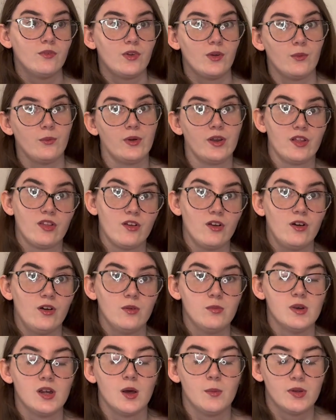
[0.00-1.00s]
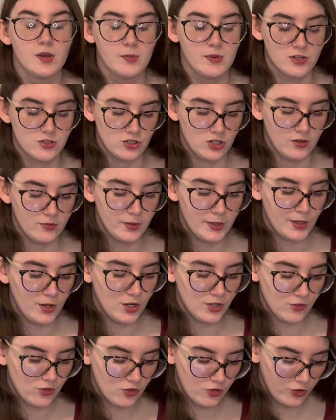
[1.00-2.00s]
what it's called, but I'll put a picture of it
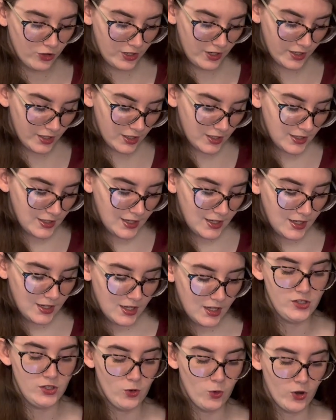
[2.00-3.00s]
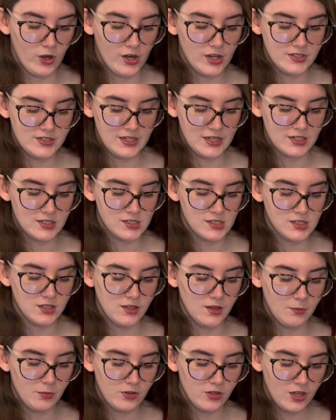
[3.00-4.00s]
on screen. Dior Addict
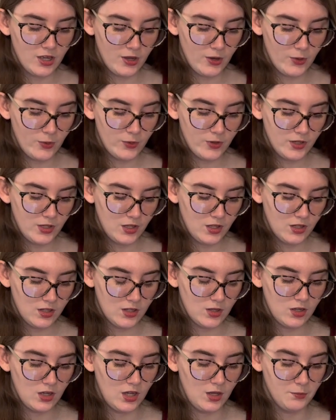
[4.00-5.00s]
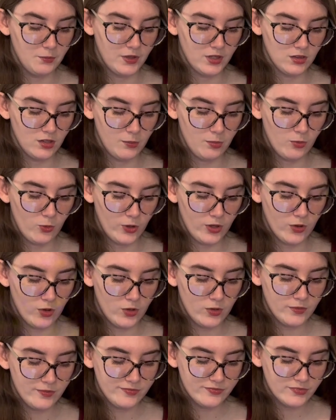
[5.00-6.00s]
Lip Glow um, Lip
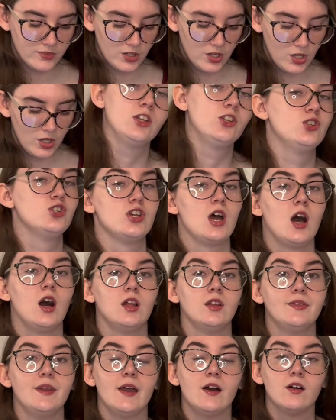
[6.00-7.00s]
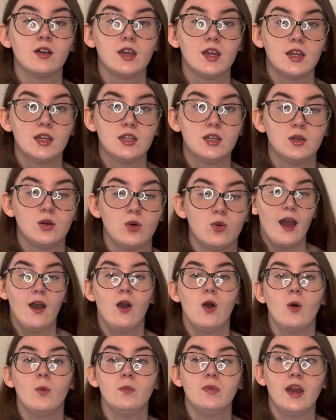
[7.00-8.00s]
Oil gel nail kit, a
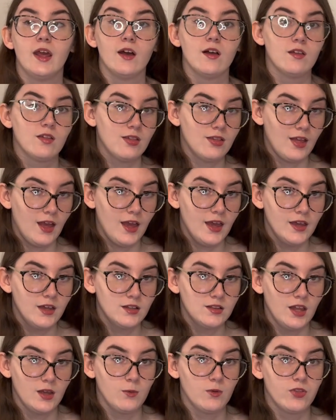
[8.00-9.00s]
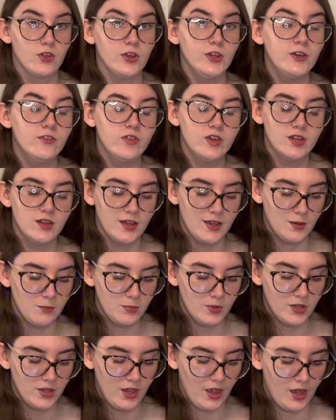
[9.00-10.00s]
home nail set, like with a UV lamp
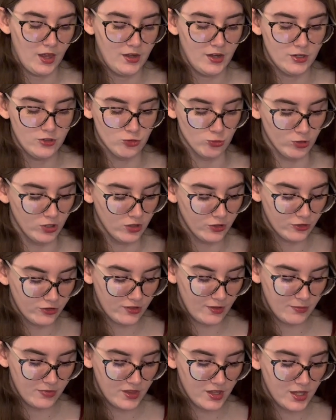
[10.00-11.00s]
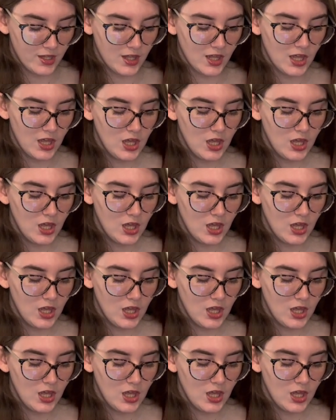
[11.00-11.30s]
and a drill or something.